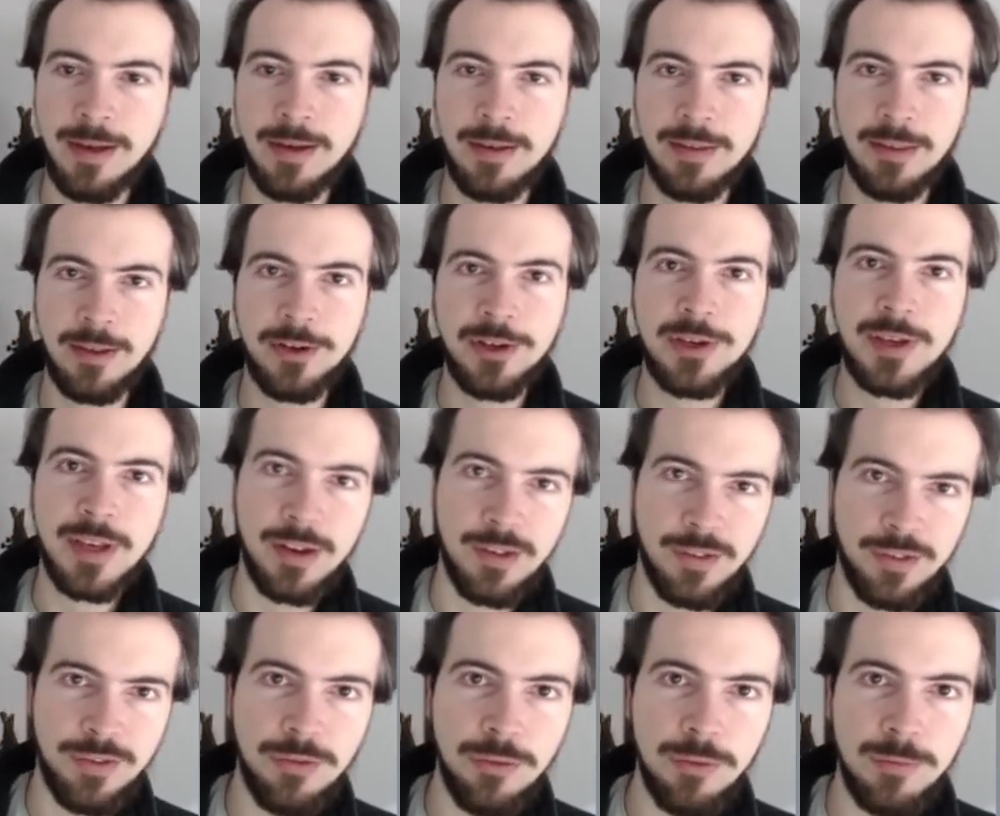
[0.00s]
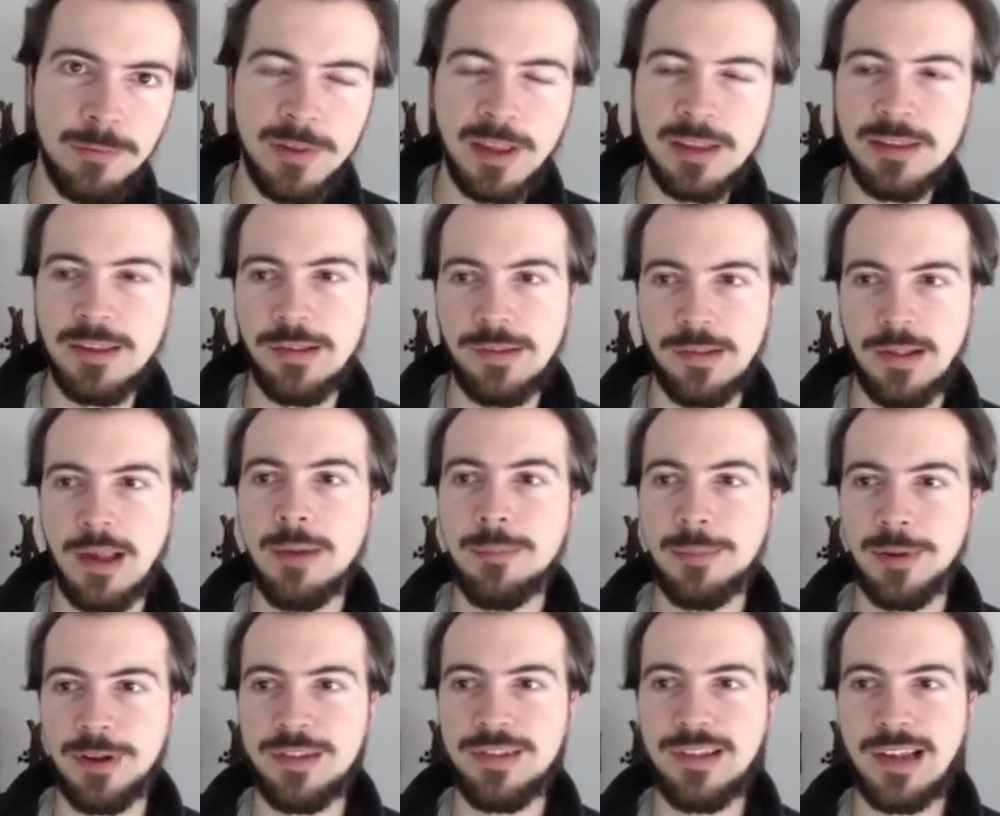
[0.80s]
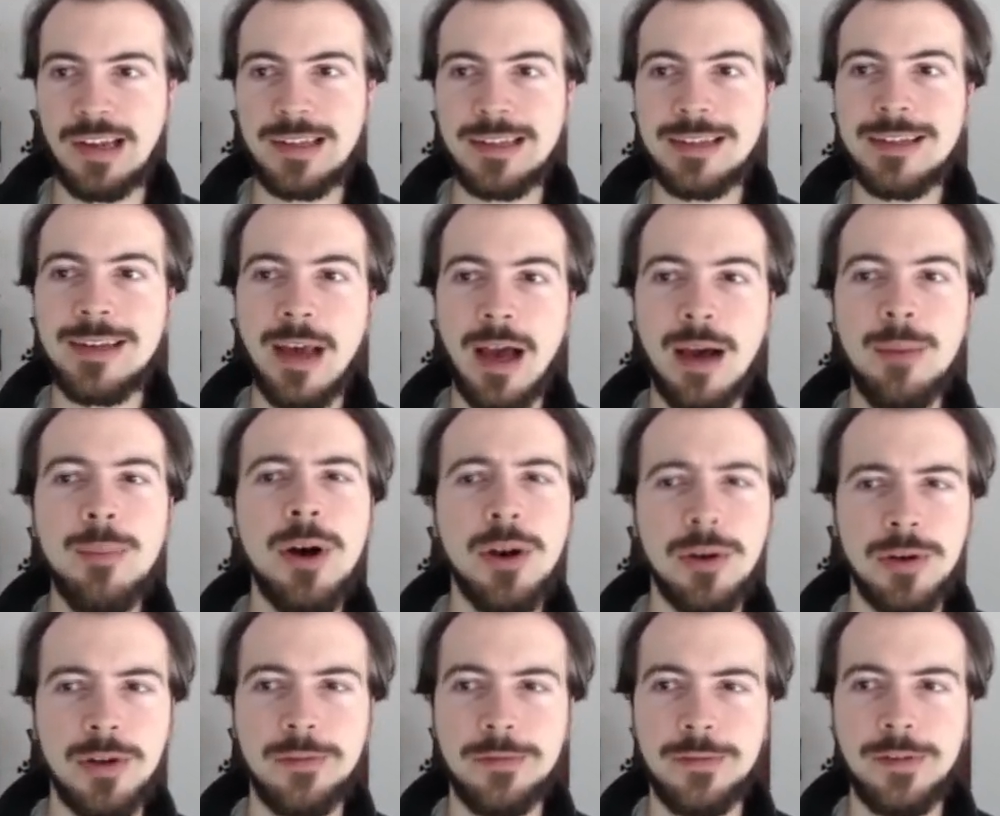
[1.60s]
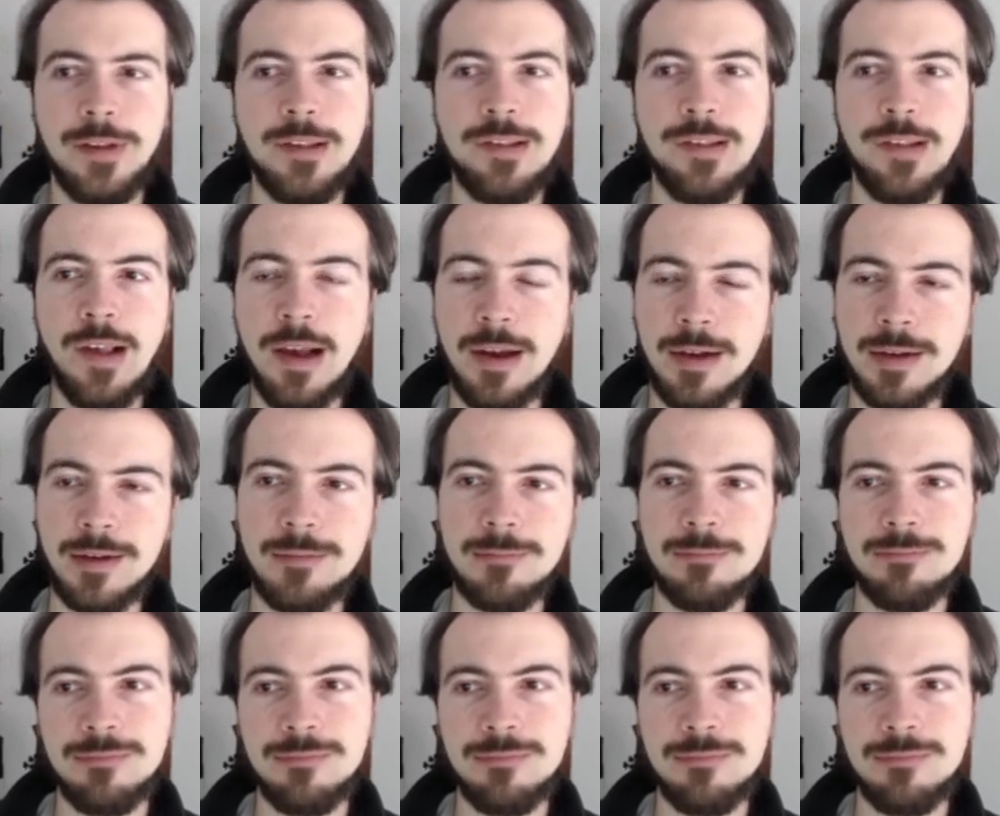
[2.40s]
then you can assume that the samples that come out of this are